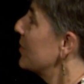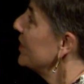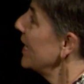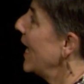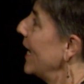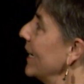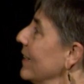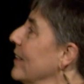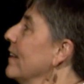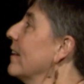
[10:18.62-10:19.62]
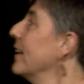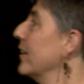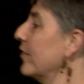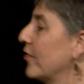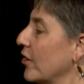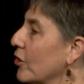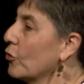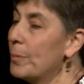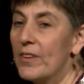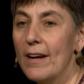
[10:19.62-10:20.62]
today is the
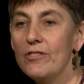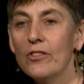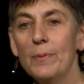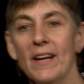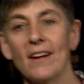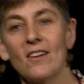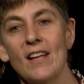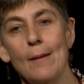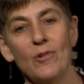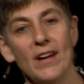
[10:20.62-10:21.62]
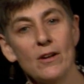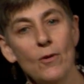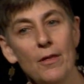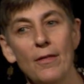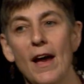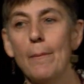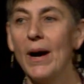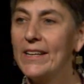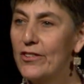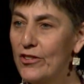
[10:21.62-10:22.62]
group that I've just begun collaborating with at
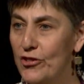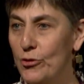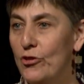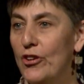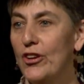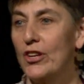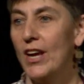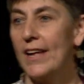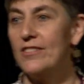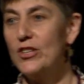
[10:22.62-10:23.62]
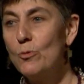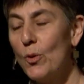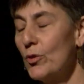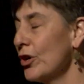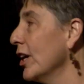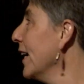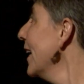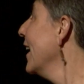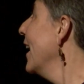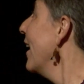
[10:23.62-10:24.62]
my institution at CU Boulder.
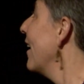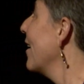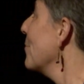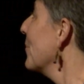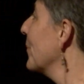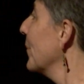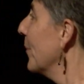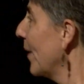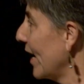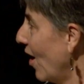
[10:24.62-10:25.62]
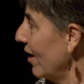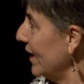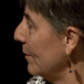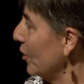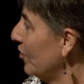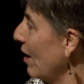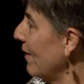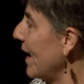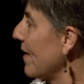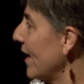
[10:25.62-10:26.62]
My colleague, Michelle
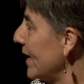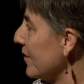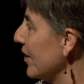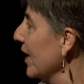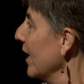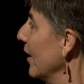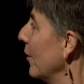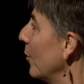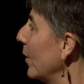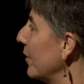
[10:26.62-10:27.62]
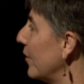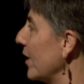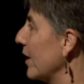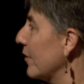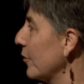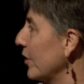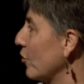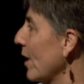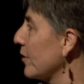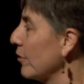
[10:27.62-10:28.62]
Valladares, who is the Associate
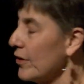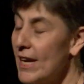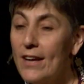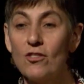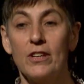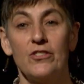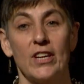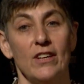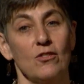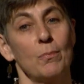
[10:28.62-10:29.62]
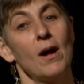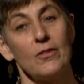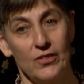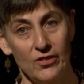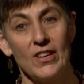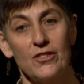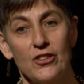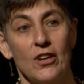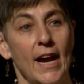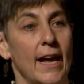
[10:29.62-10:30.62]
Director of the National Education Policy
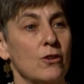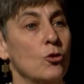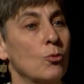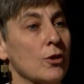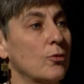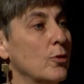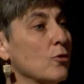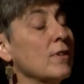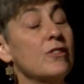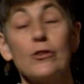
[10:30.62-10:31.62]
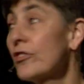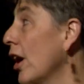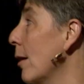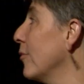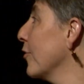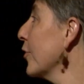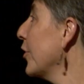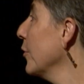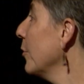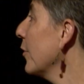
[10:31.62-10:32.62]
Center and who works with the Research Hub for
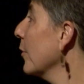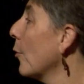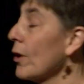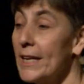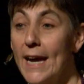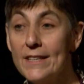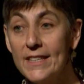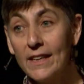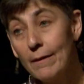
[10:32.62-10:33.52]
Youth Organizing.